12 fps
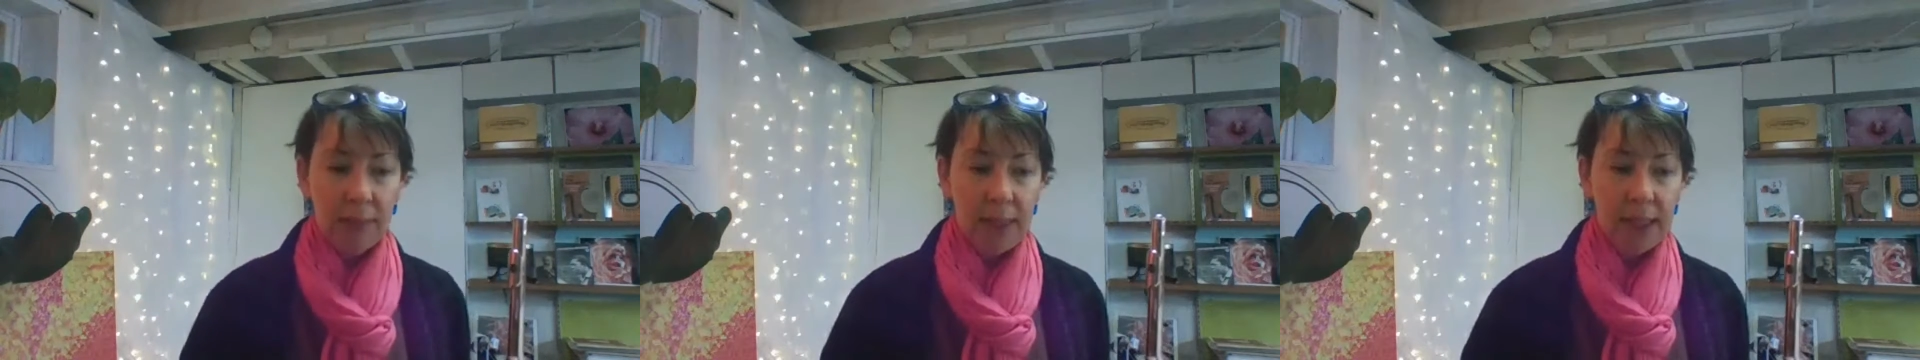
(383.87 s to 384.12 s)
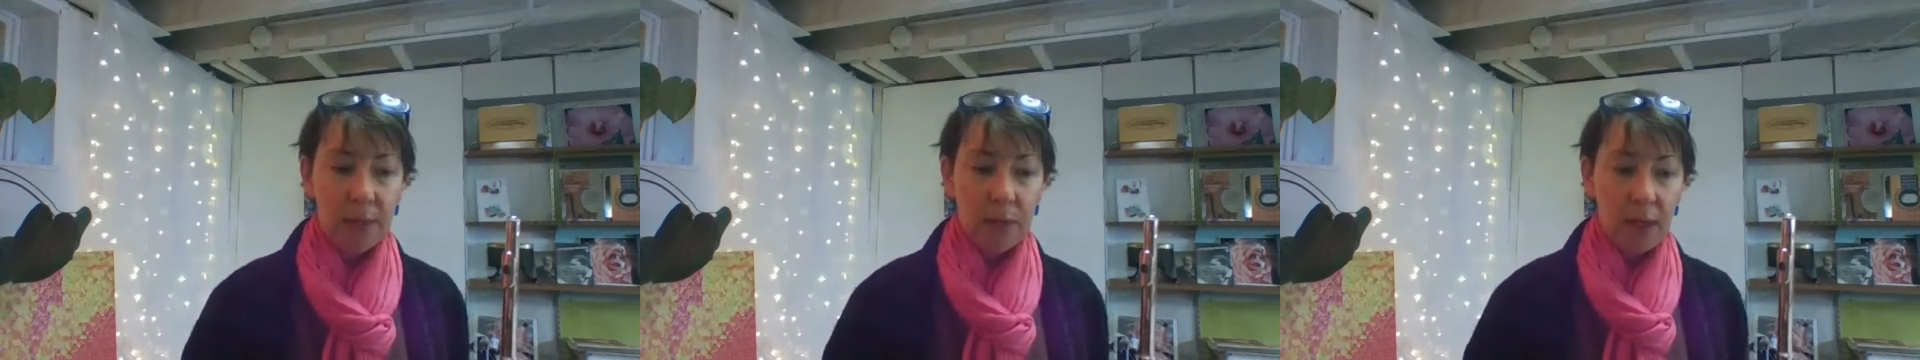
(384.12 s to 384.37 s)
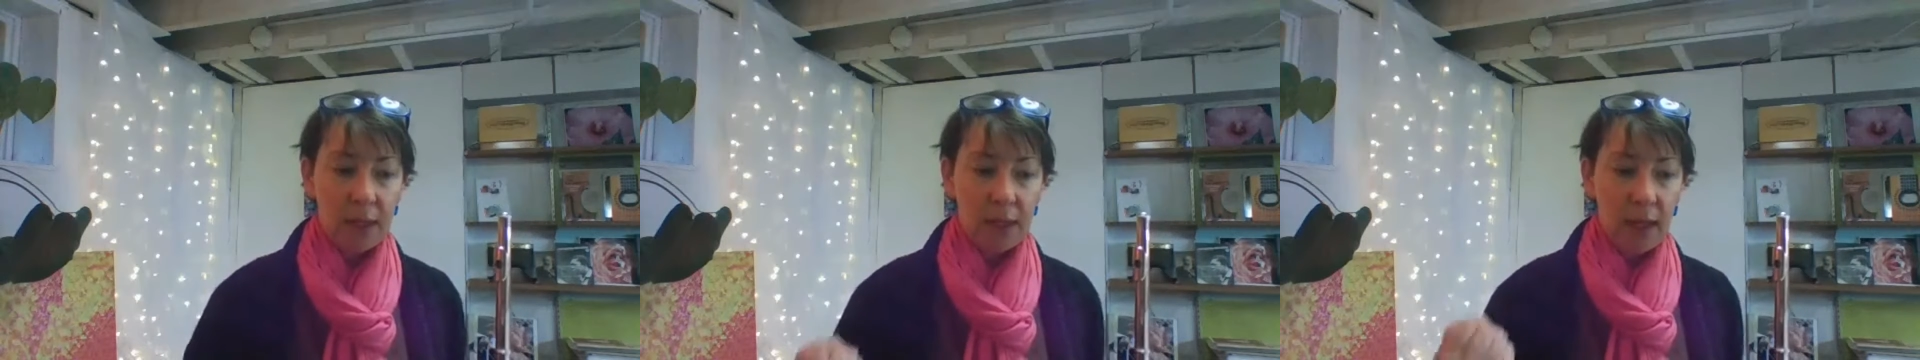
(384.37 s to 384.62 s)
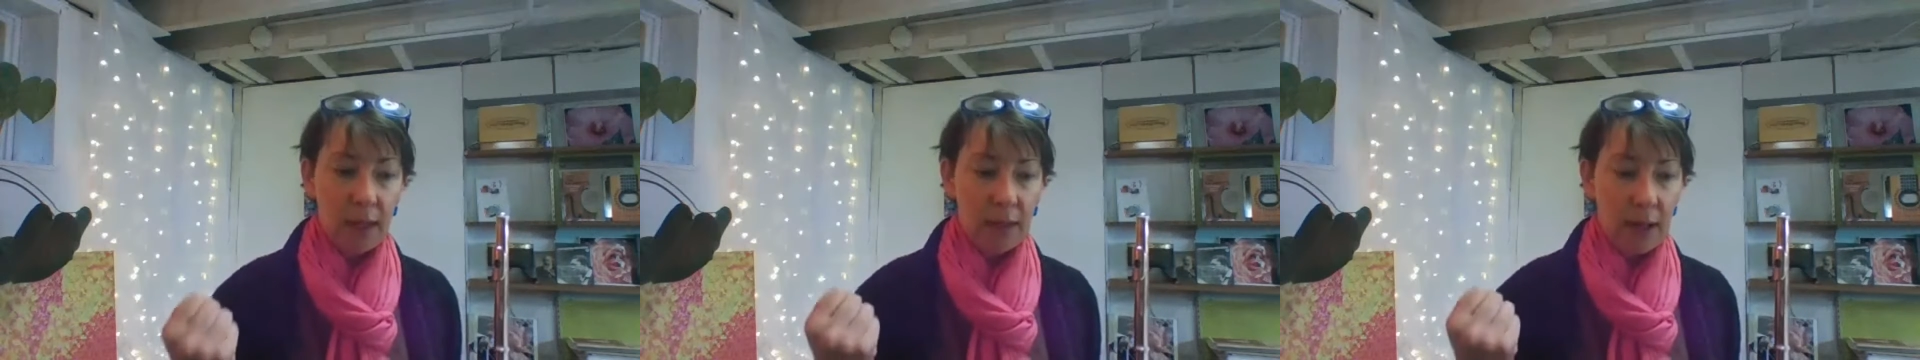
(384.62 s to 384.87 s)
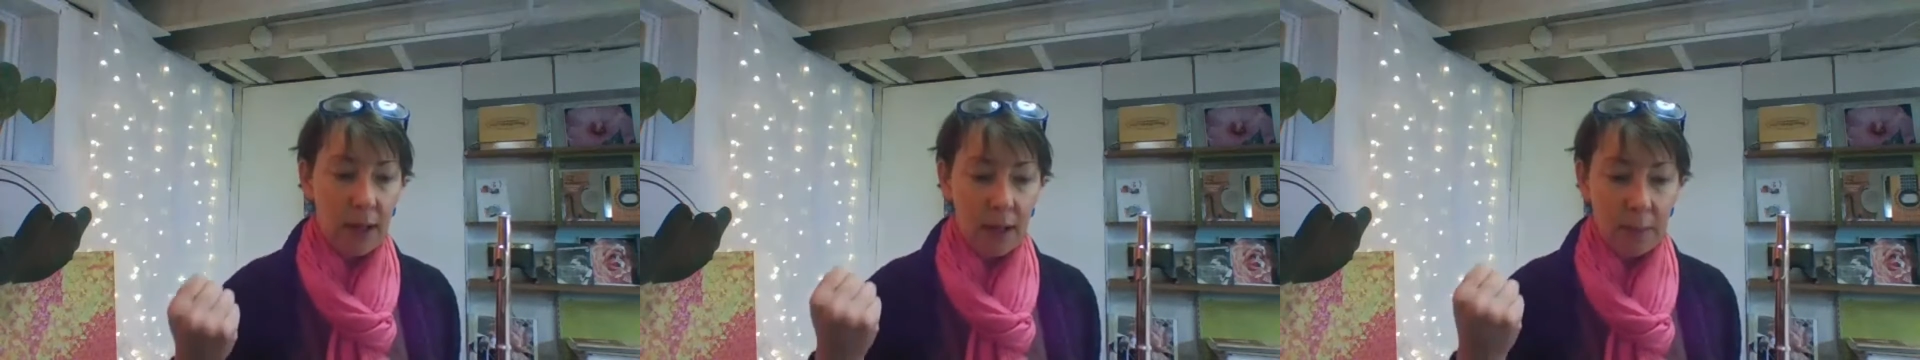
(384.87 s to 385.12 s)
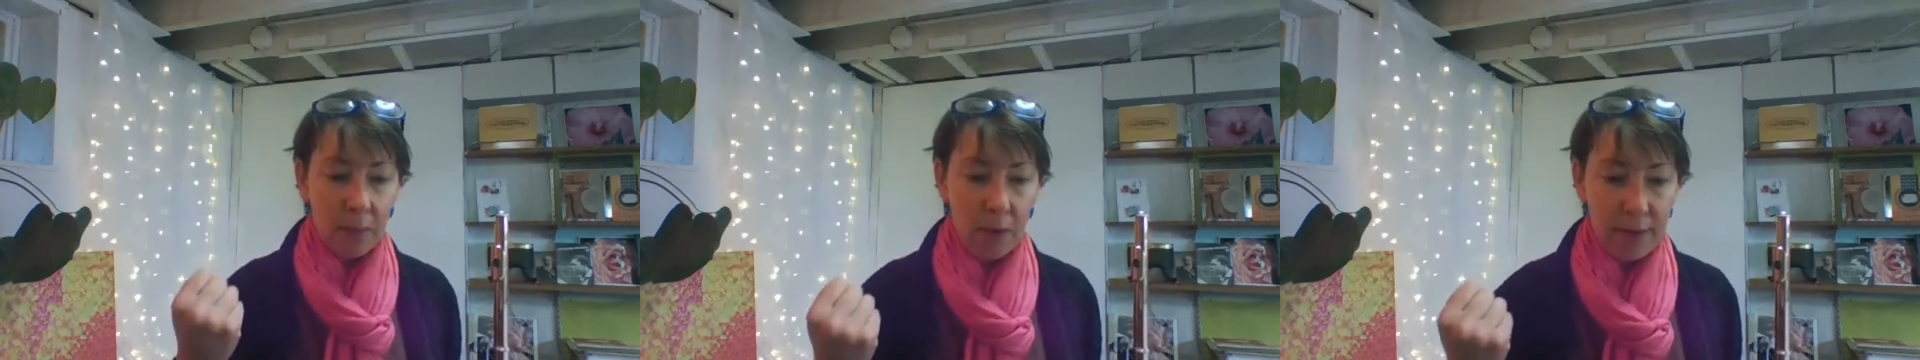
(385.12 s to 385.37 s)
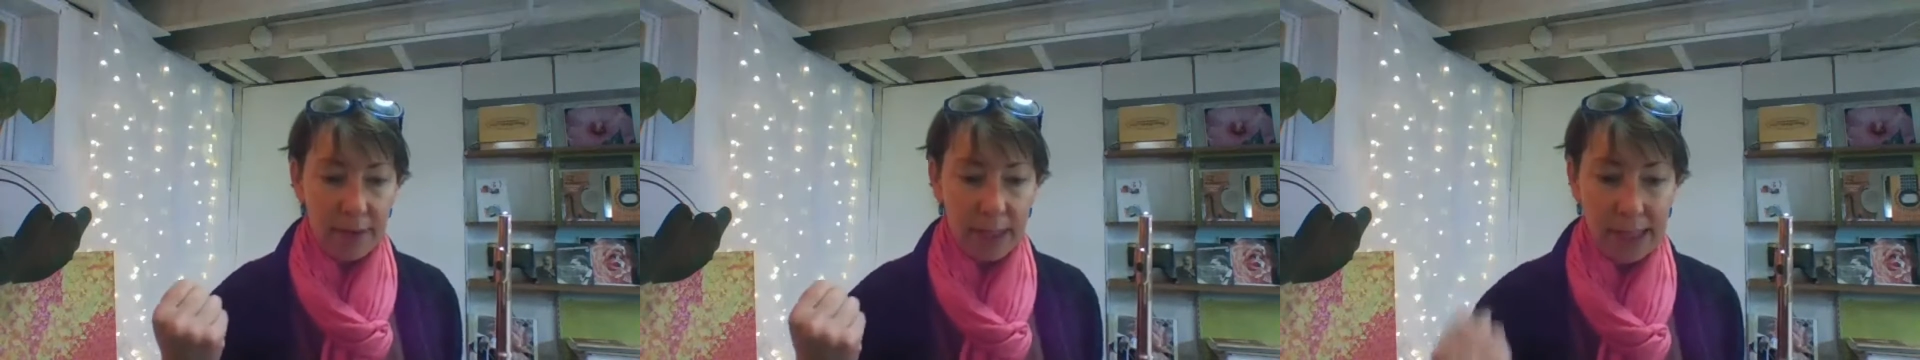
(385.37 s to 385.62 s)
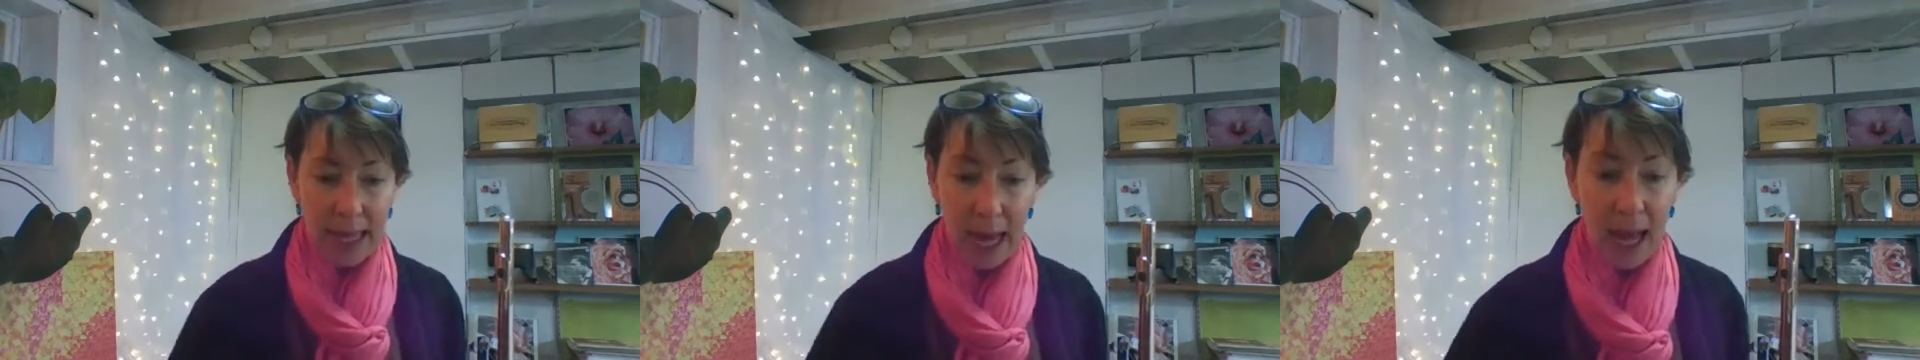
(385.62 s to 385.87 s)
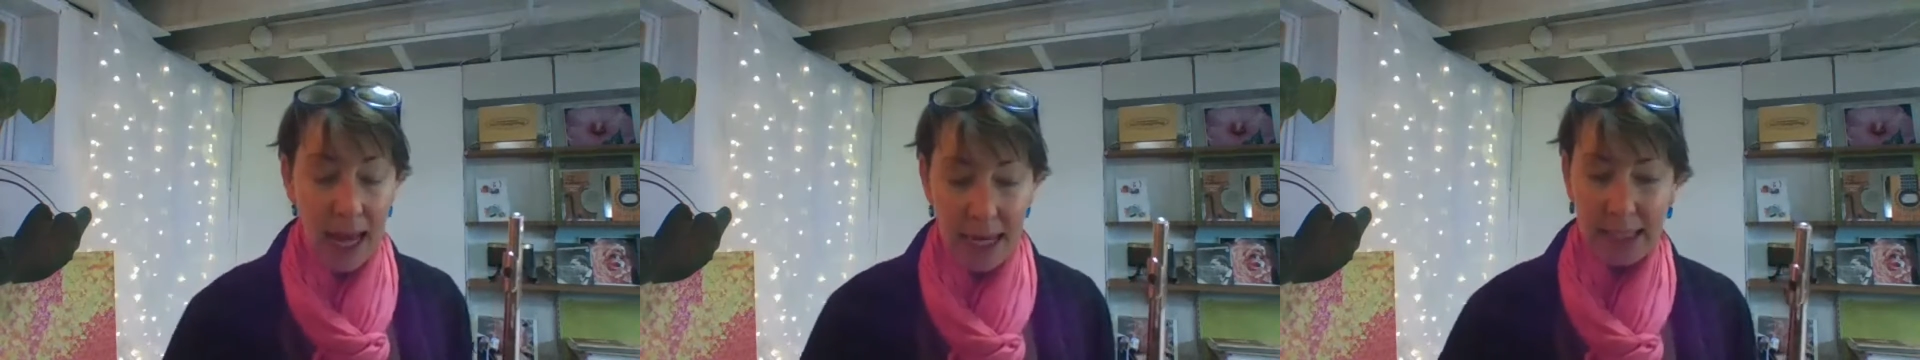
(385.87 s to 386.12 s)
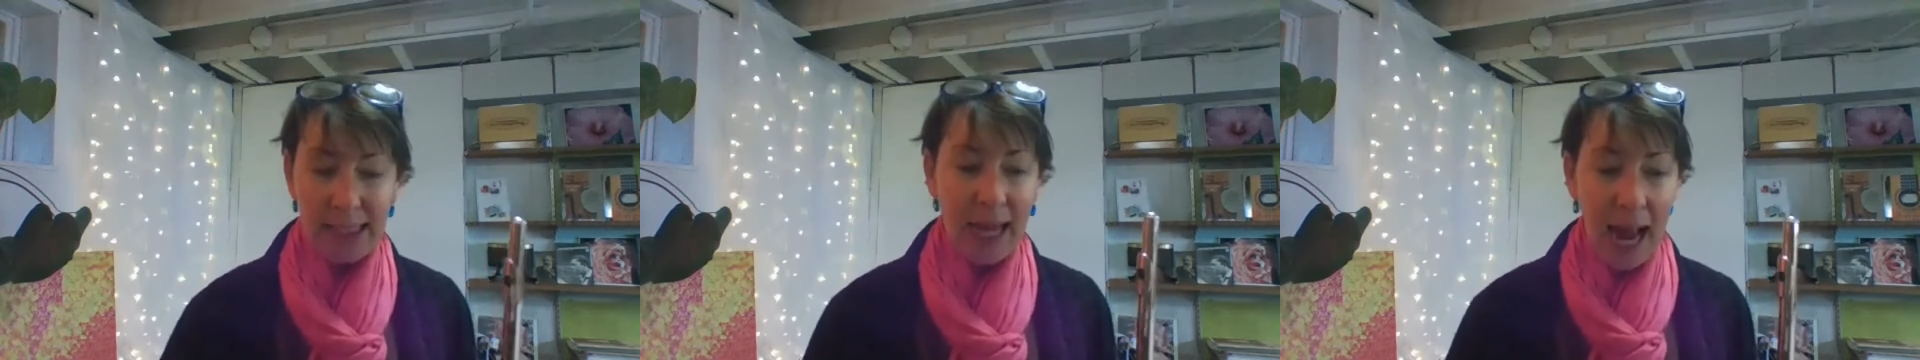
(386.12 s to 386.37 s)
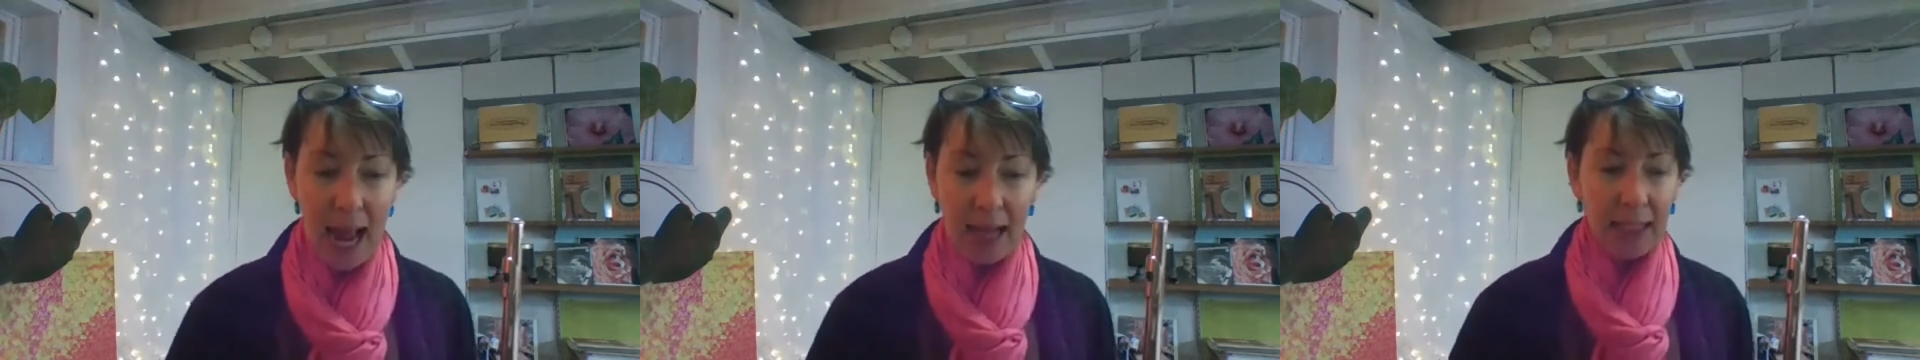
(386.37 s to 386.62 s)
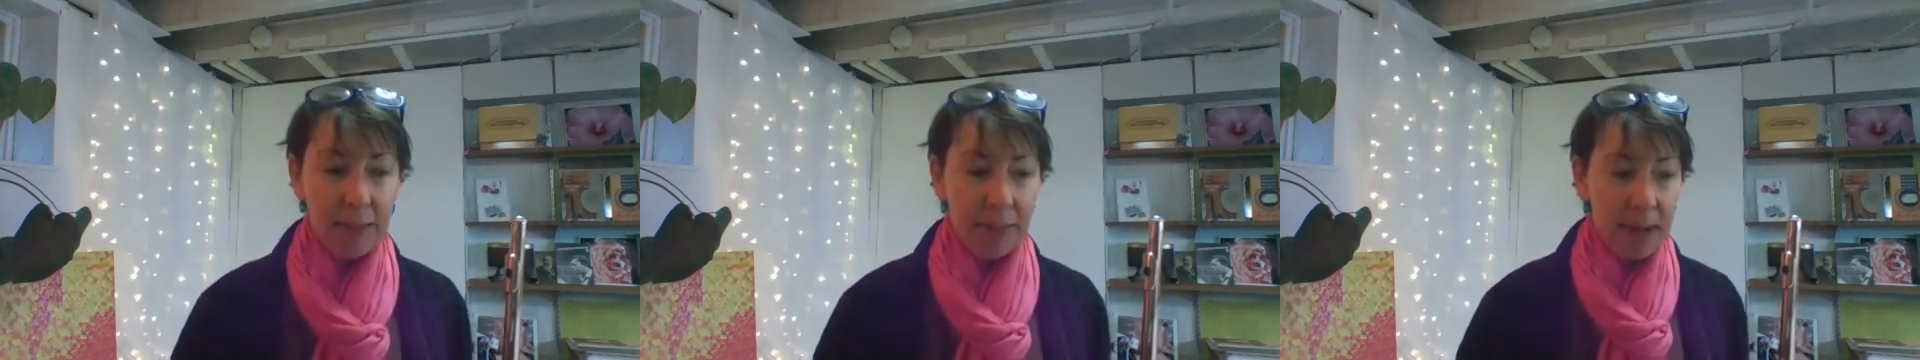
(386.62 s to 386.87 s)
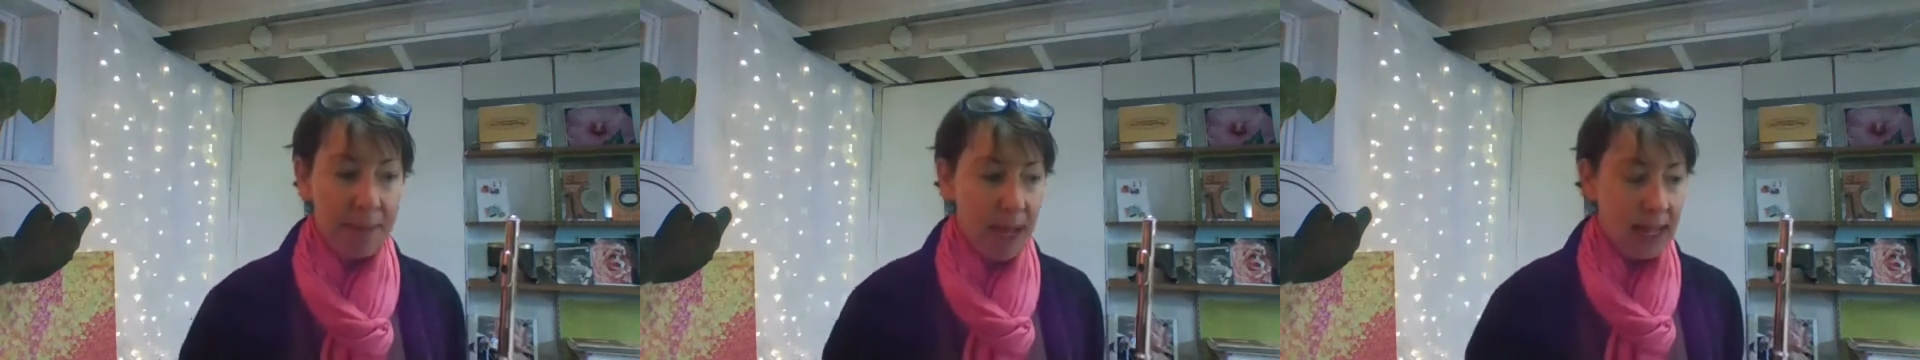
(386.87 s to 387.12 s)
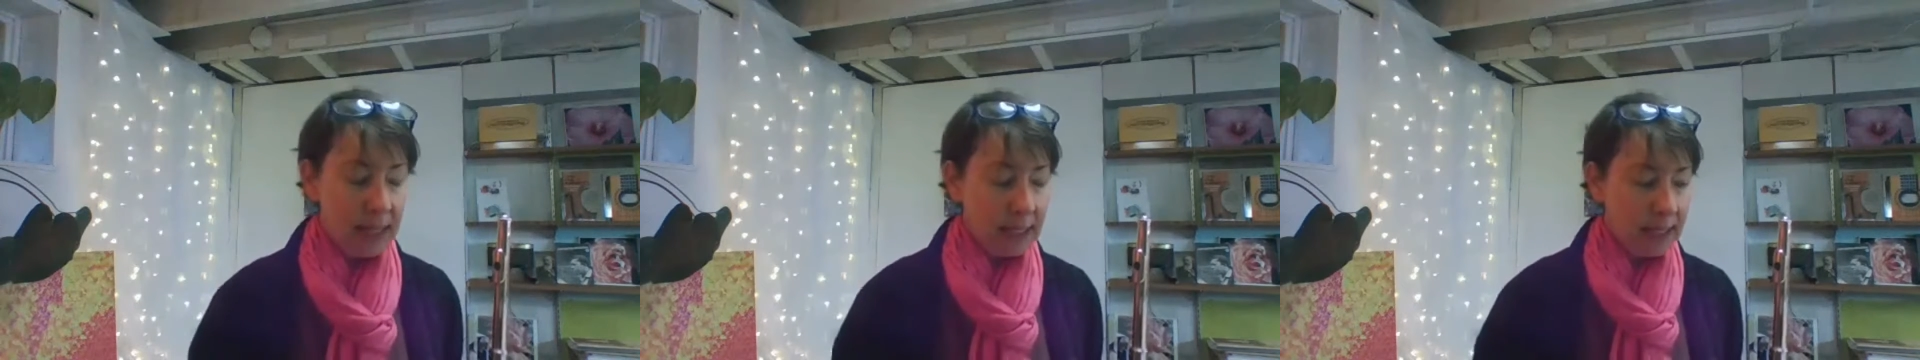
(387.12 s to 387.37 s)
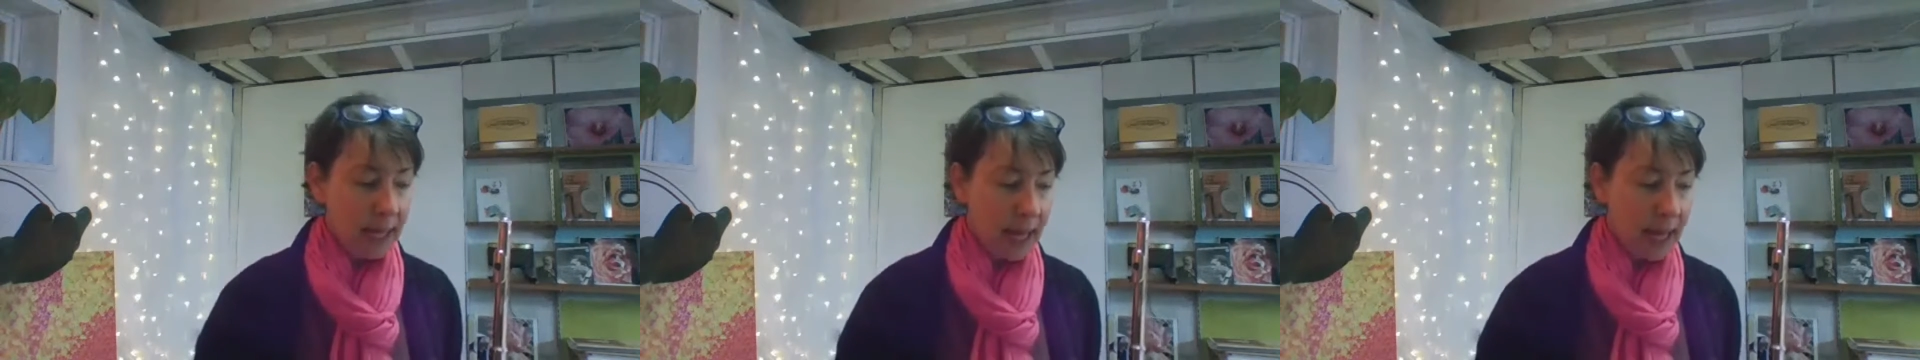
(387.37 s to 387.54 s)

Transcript: It's more of an attack in my mind,